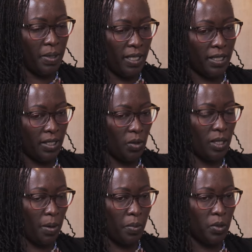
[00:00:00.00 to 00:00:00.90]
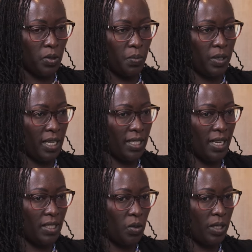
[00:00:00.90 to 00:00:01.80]
meetings, she was supposed to present
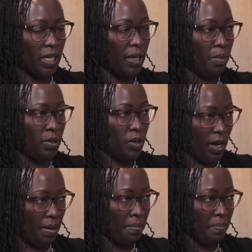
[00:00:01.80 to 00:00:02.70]
and she wasn't able to come.